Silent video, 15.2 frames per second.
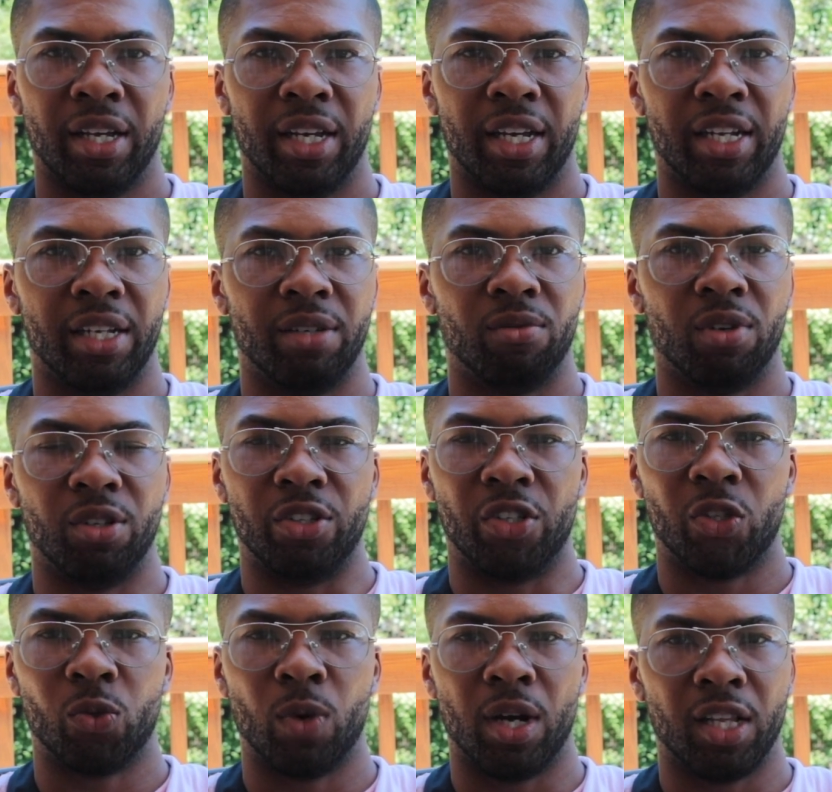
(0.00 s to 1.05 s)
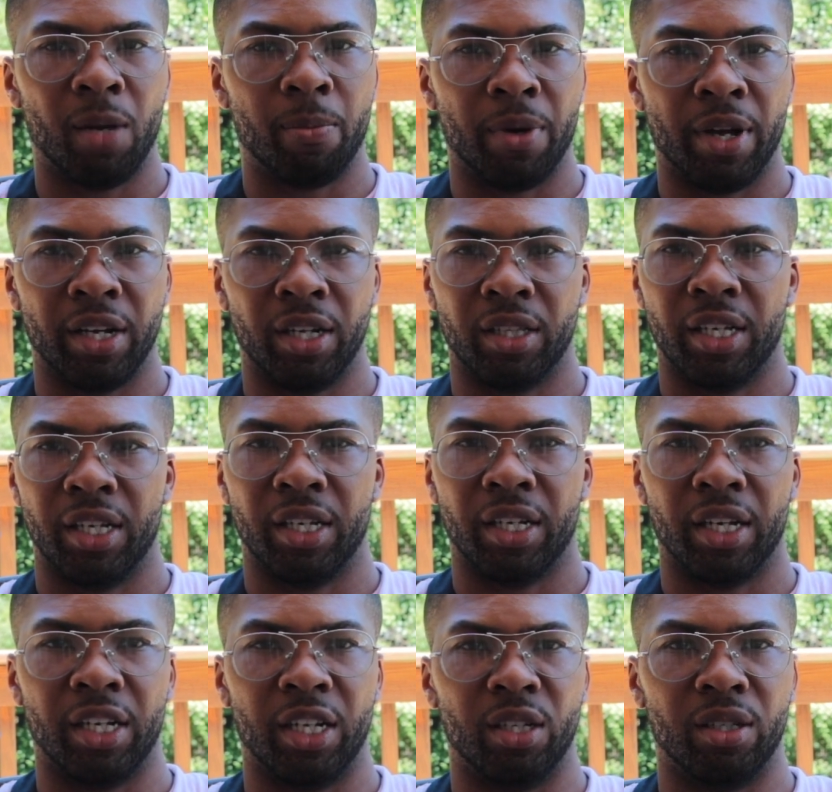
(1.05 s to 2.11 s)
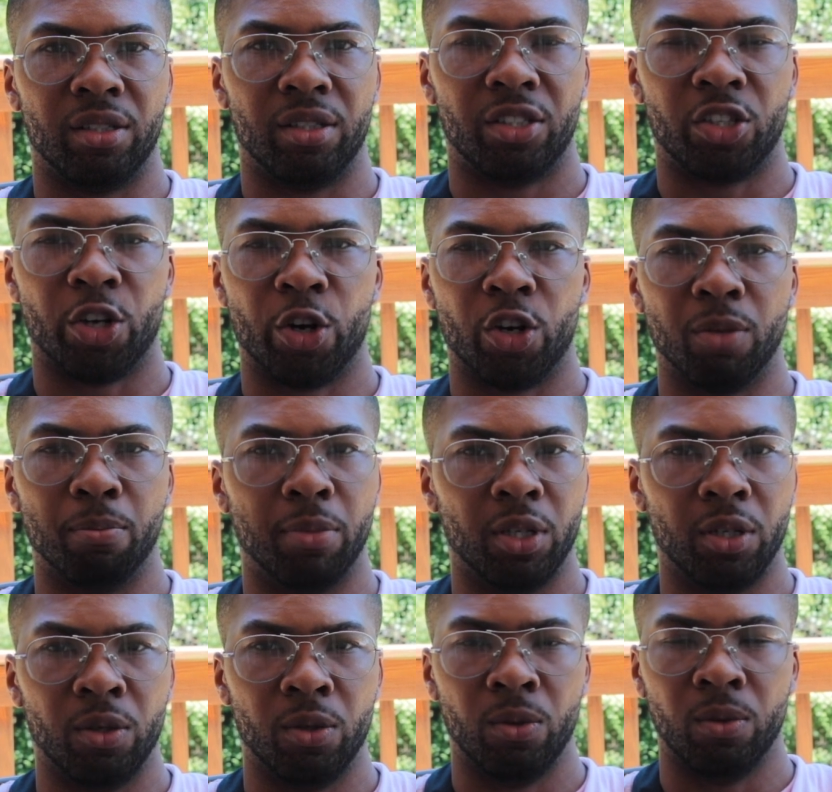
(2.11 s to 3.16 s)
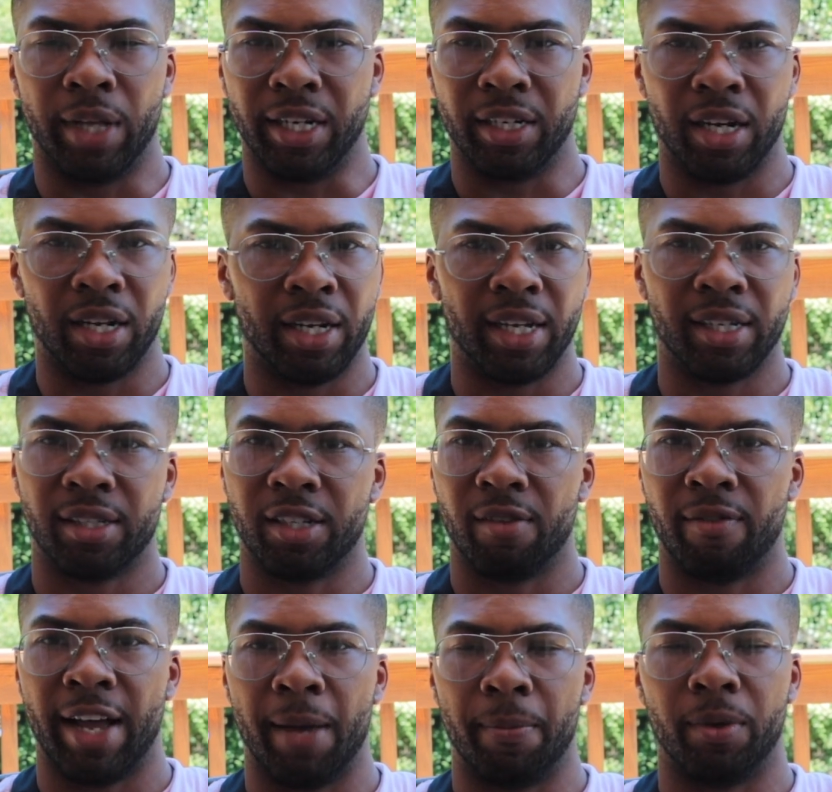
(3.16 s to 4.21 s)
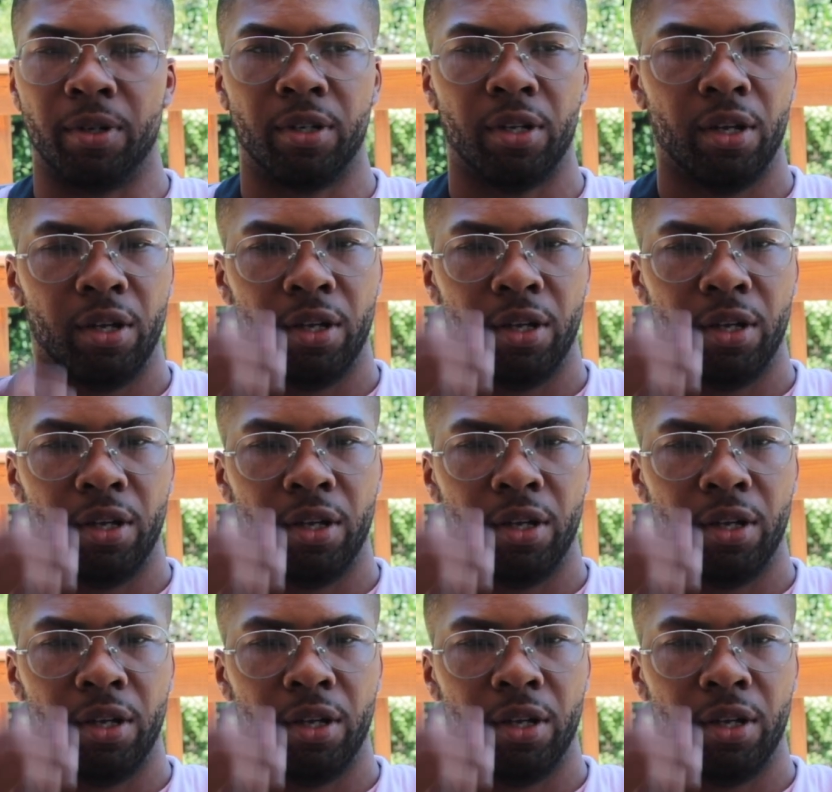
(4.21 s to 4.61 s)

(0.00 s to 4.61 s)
It didn't really swell up or anything. It didn't turn blue. Like, none of that stuff happened.